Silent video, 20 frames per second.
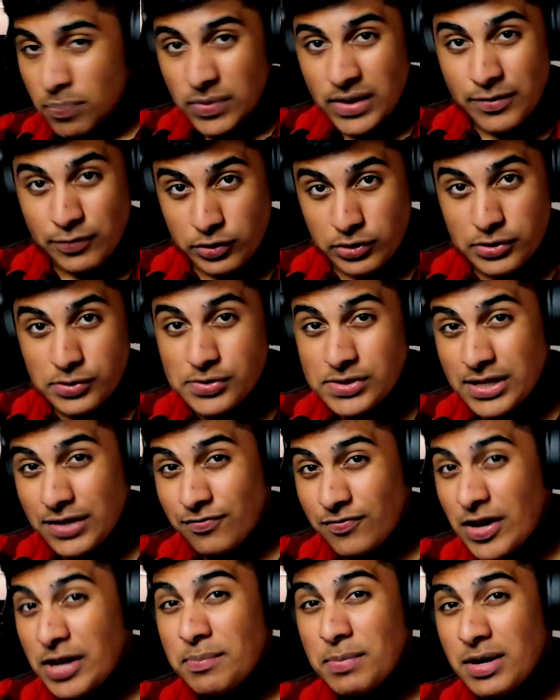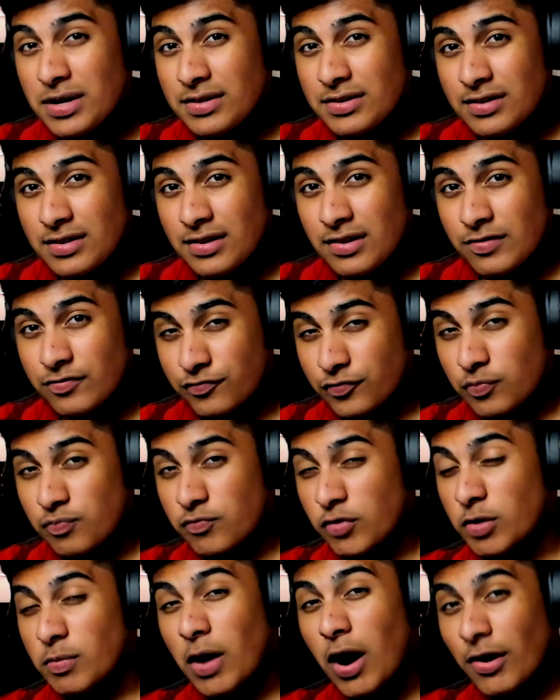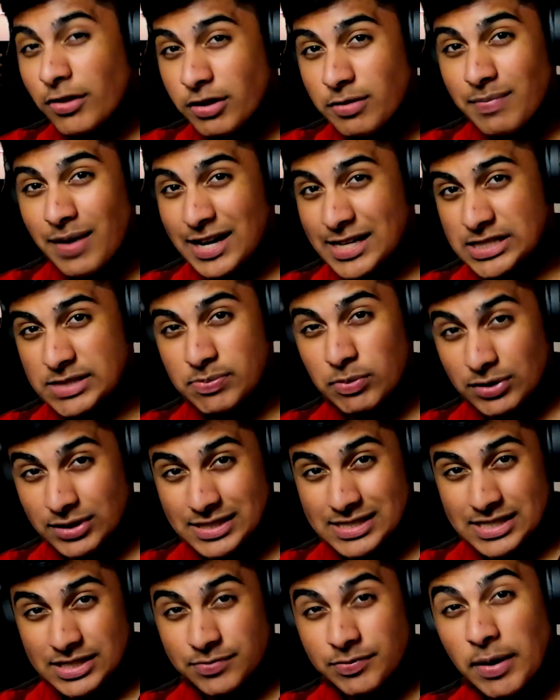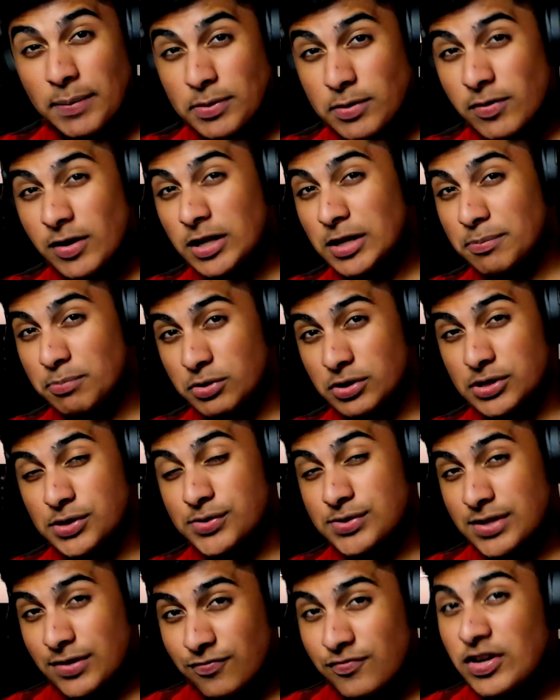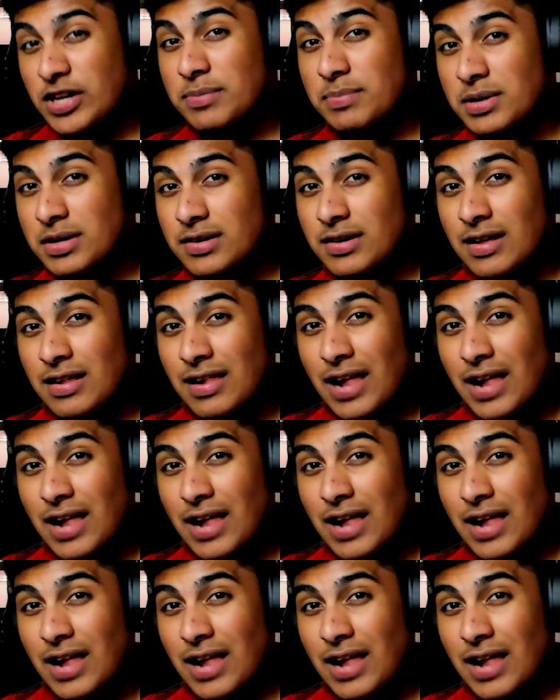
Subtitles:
If you're using Figma, from all of my experience as a web developer using Figma,